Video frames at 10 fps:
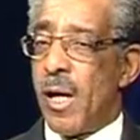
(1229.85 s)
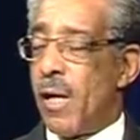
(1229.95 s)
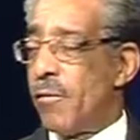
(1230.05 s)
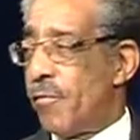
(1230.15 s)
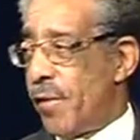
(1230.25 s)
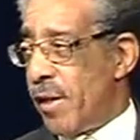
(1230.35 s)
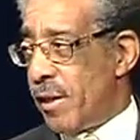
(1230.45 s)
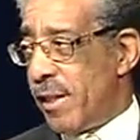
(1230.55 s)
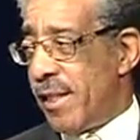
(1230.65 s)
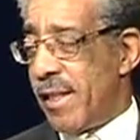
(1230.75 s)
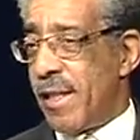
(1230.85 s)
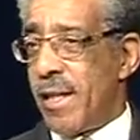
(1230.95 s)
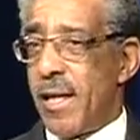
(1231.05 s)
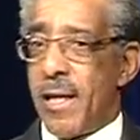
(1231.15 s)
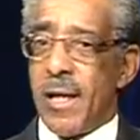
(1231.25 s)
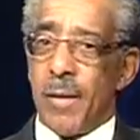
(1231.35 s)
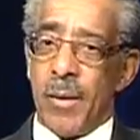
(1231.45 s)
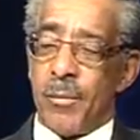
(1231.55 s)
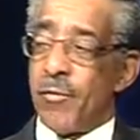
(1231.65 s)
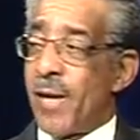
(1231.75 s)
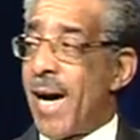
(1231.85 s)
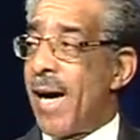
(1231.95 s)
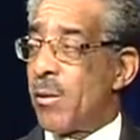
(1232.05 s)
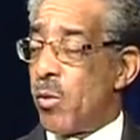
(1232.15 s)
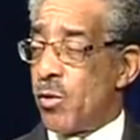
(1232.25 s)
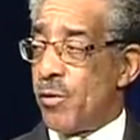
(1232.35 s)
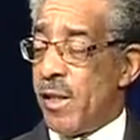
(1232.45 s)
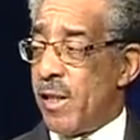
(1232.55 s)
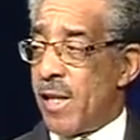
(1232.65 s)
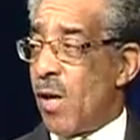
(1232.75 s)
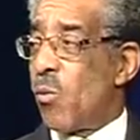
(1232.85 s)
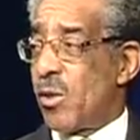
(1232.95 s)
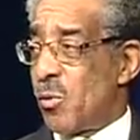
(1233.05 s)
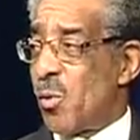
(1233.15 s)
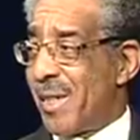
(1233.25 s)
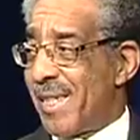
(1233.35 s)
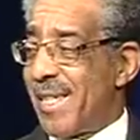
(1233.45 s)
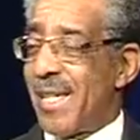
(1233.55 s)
fairly and provide what's needed, not what's wanted.